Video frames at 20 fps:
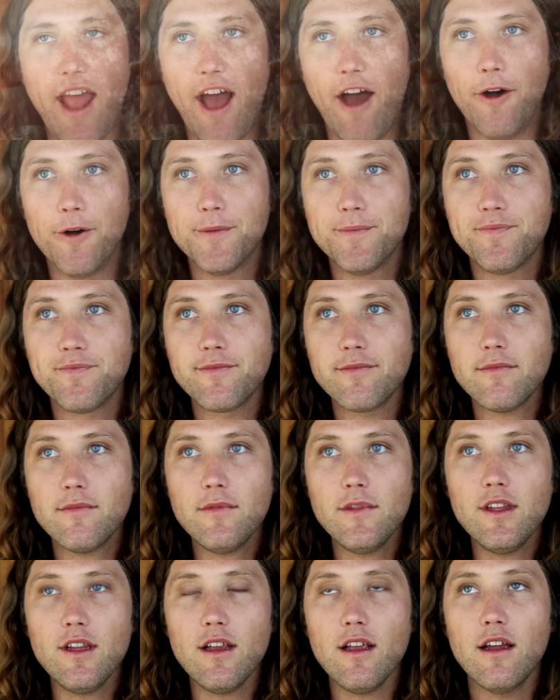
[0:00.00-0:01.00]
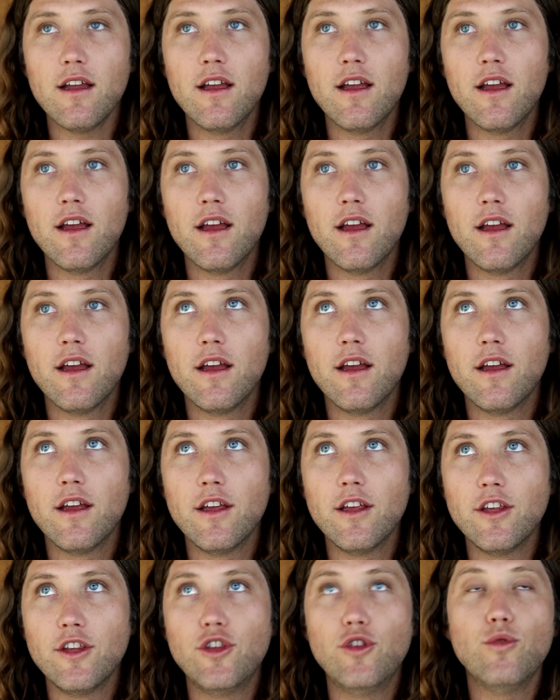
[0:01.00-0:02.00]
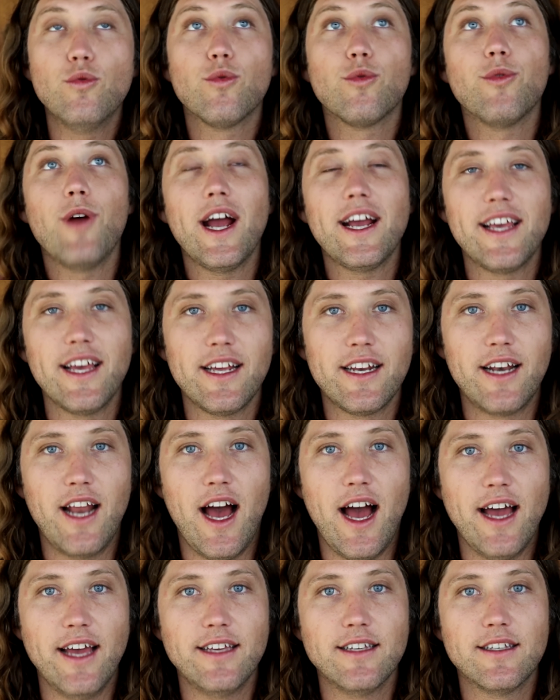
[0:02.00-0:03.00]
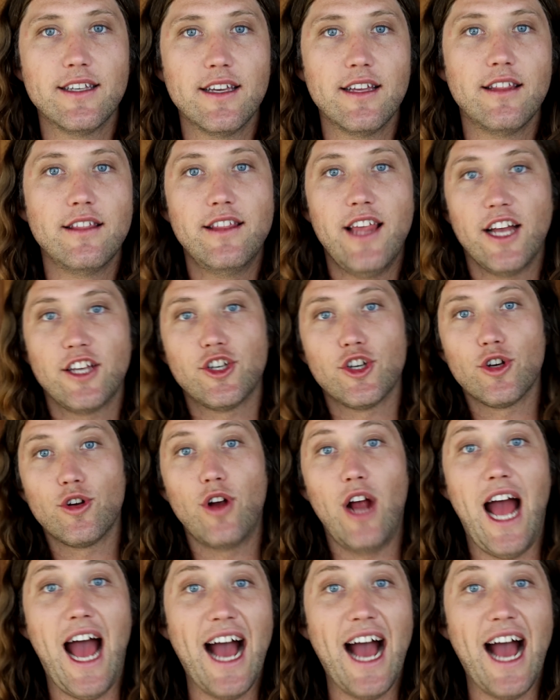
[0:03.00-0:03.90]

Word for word: now you recognize that you're